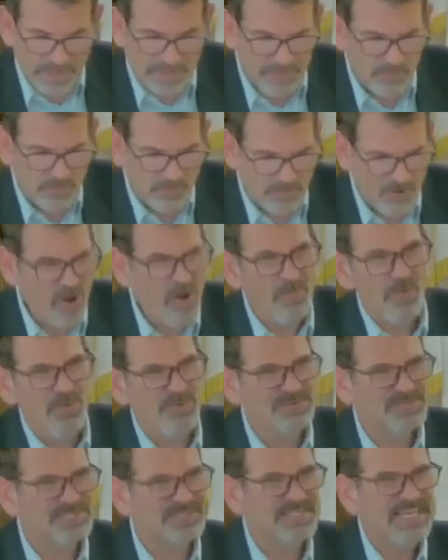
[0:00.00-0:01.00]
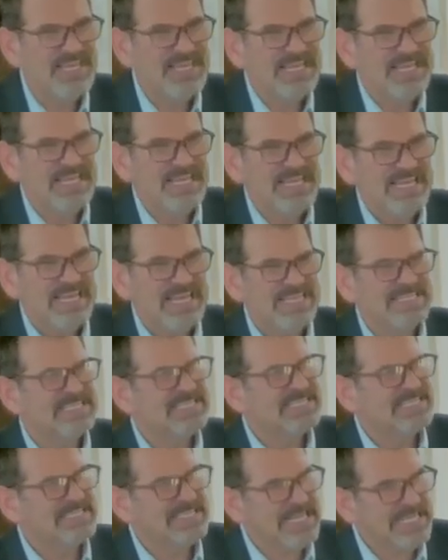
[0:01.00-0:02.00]
you almost
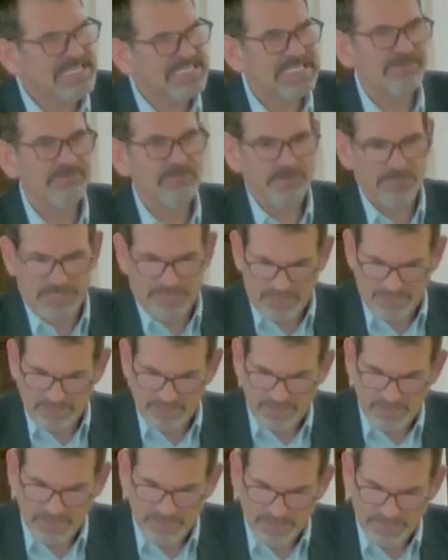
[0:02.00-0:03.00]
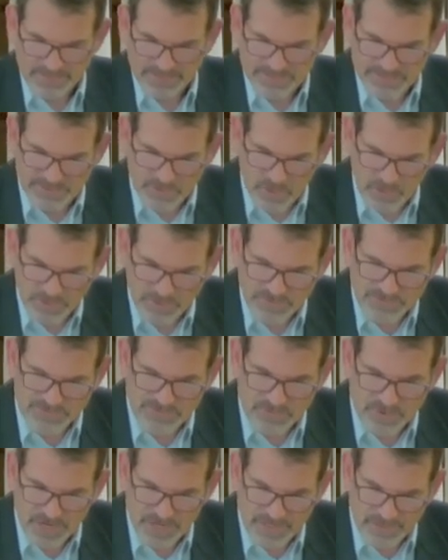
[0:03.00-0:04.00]
instinctively start
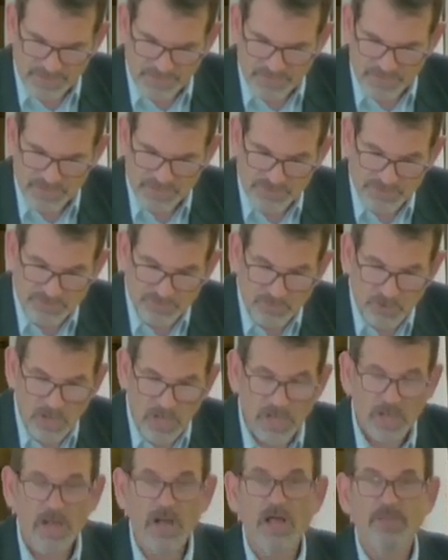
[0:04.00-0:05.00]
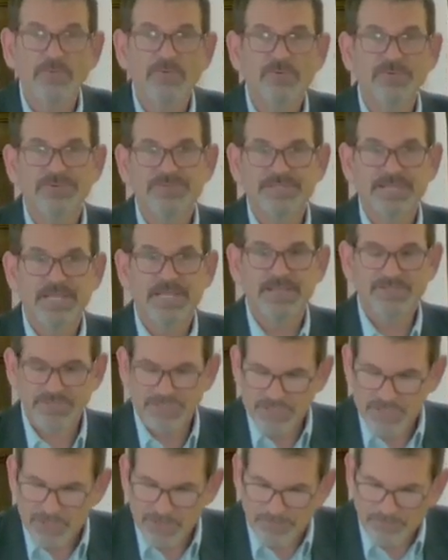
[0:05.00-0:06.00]
trying to draw others into your